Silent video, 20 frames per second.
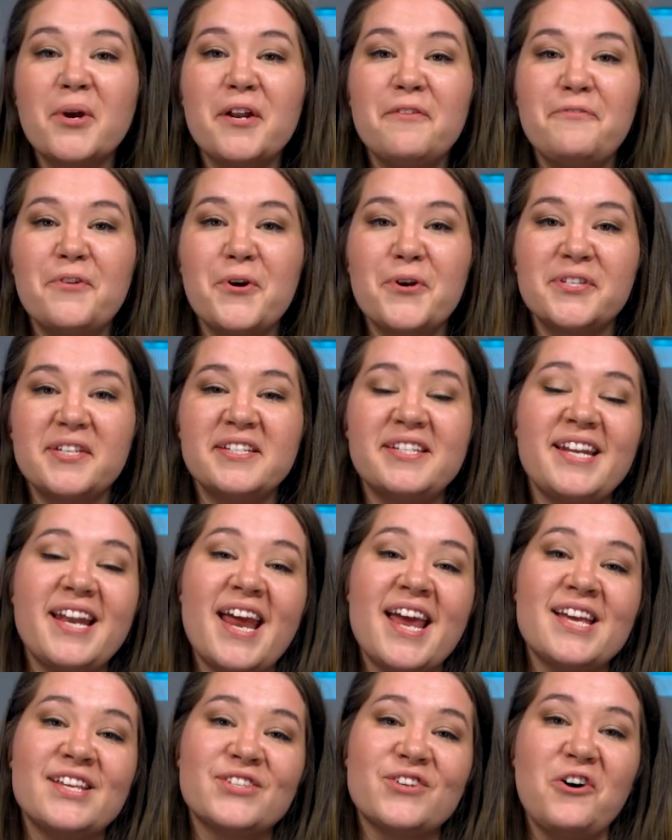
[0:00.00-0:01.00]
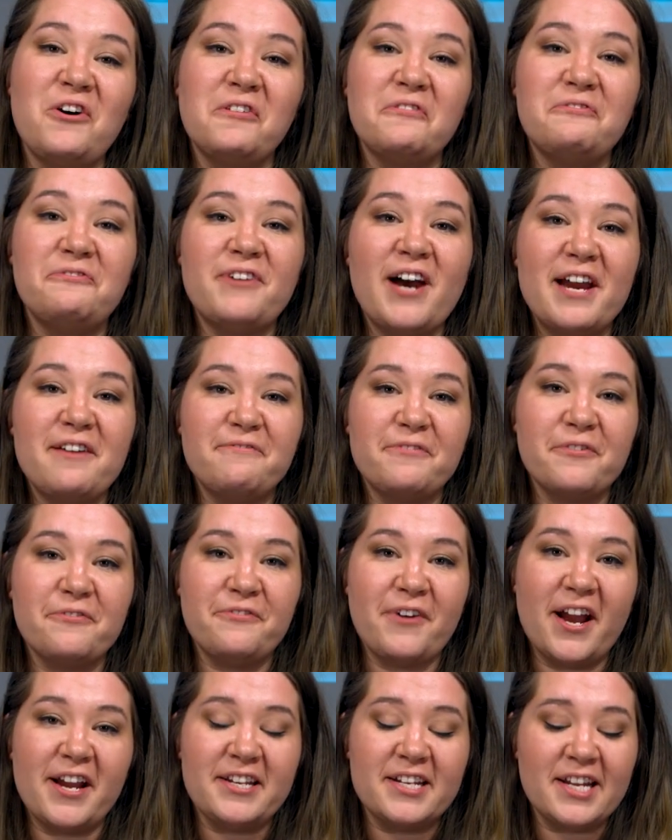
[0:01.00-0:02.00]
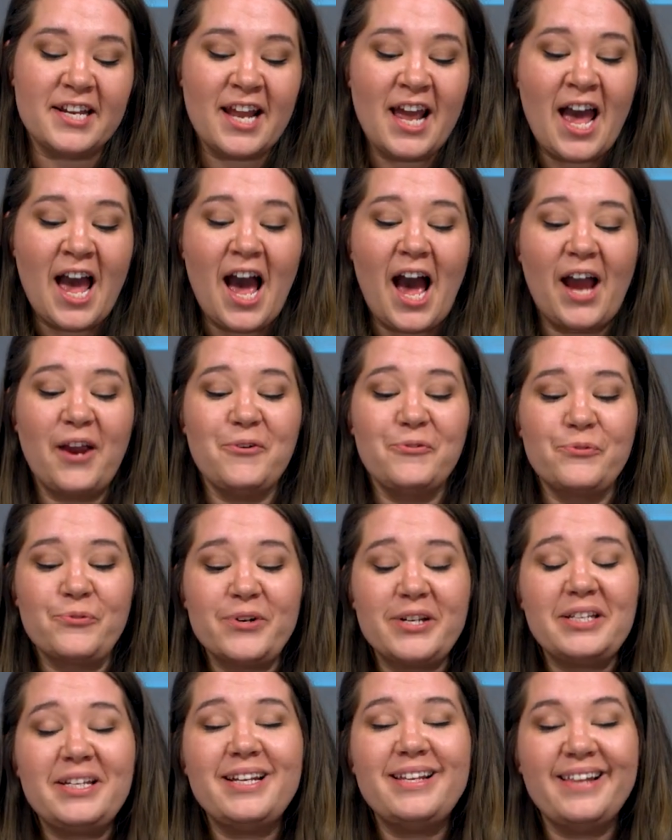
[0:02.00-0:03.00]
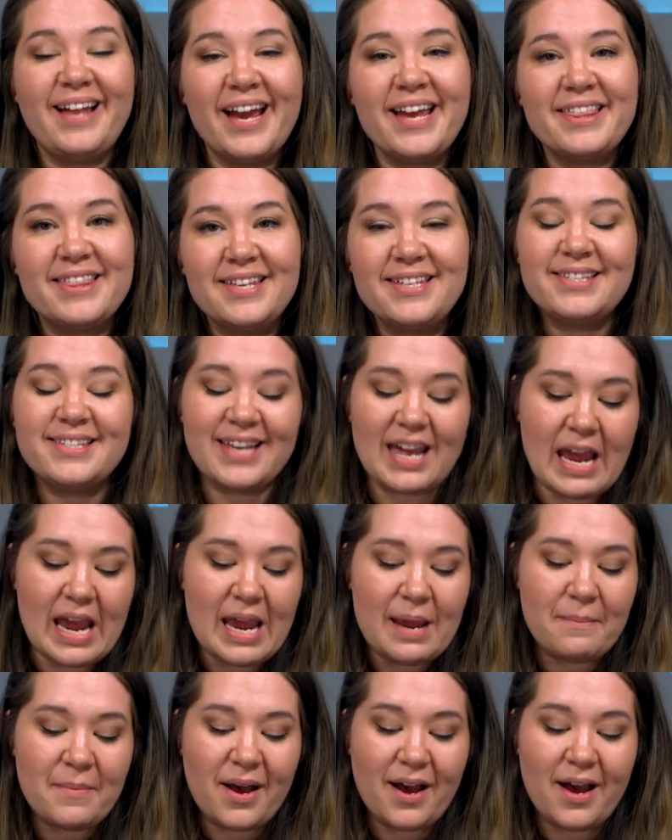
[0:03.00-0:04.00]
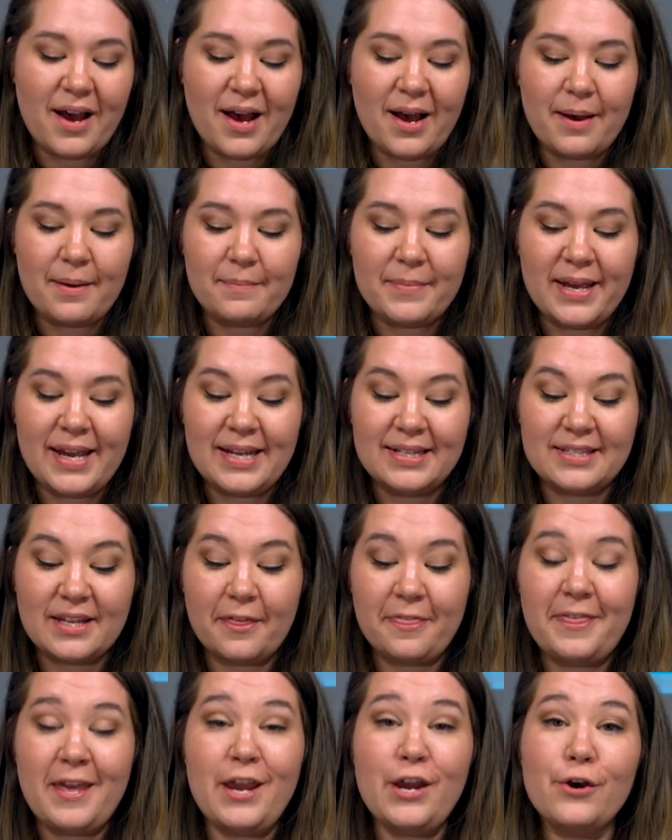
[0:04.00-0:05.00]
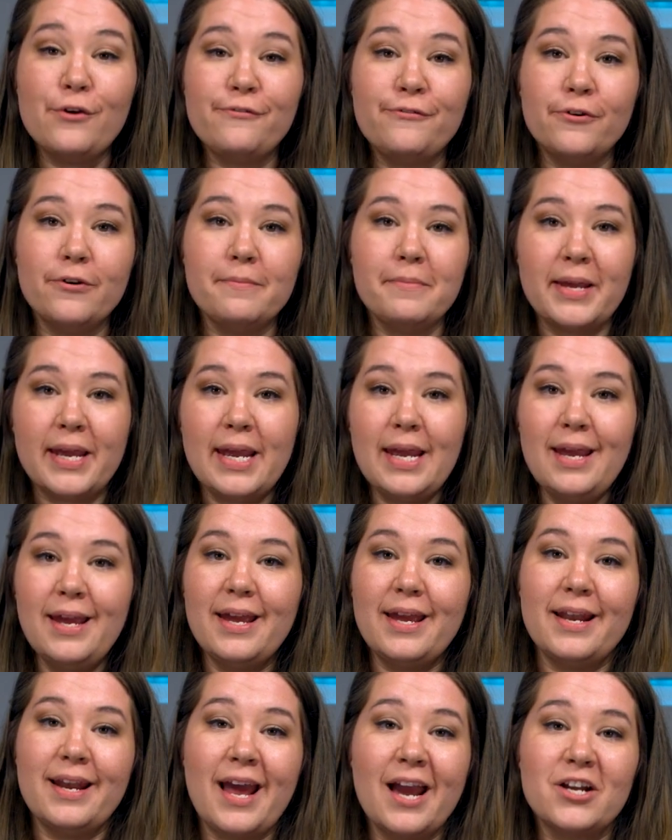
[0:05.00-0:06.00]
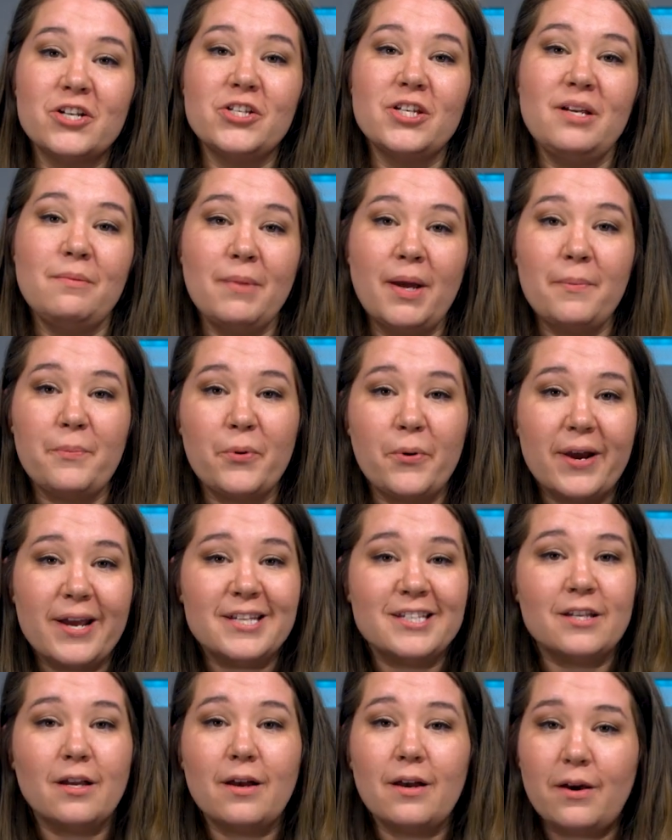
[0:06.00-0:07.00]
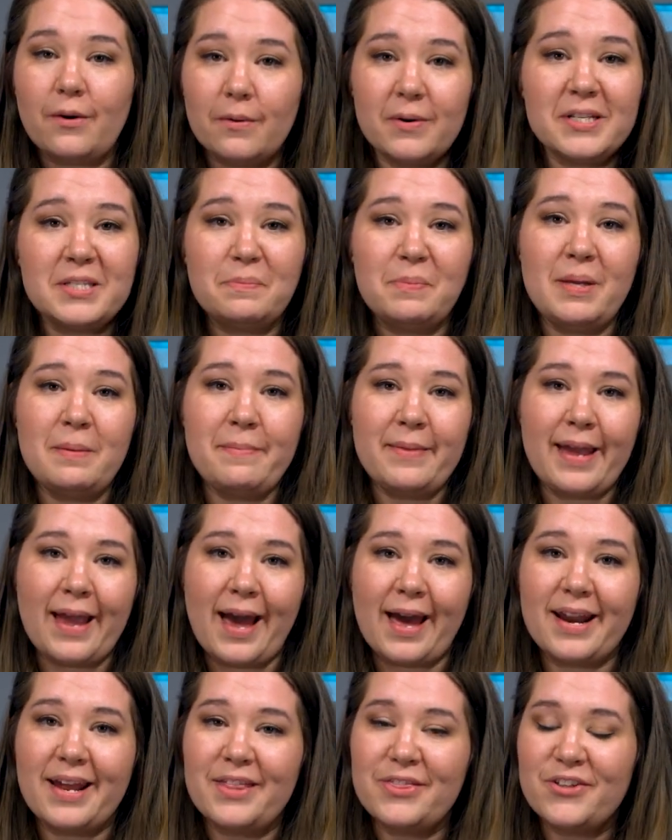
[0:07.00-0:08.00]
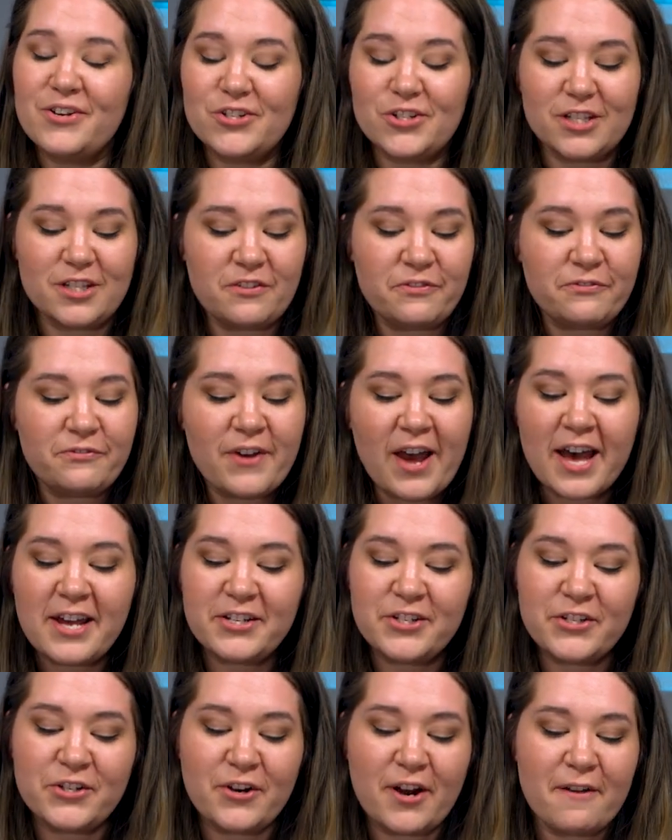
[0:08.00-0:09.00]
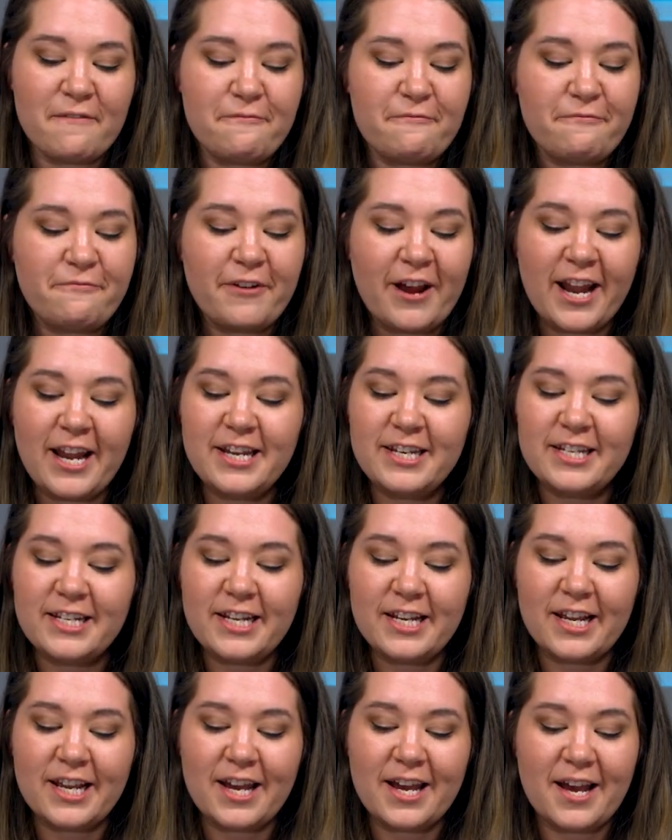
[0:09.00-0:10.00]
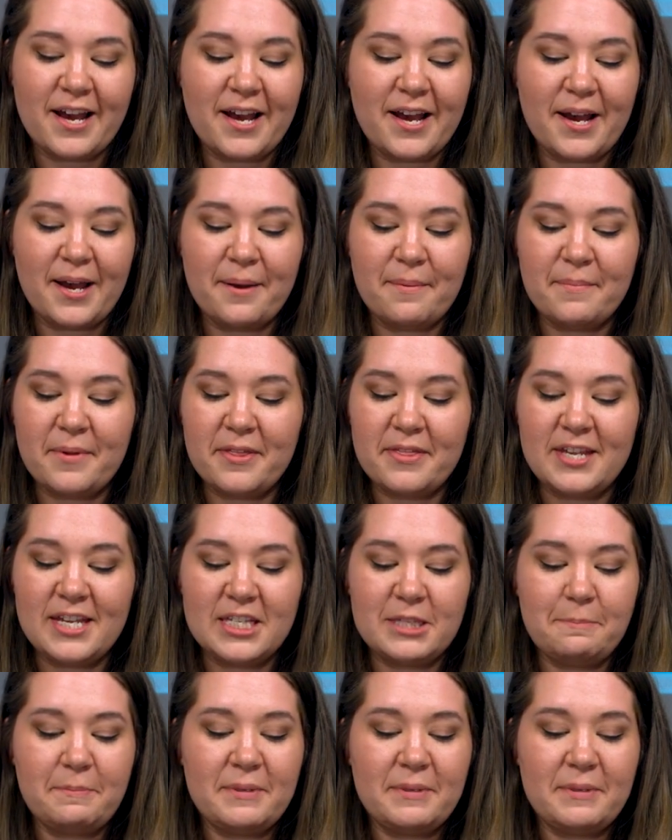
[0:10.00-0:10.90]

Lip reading: going to focus on today is called 5 for Findin'. I really like this game. It's a thinker for me, and actually my boys always beat me at it. They're just faster at finding these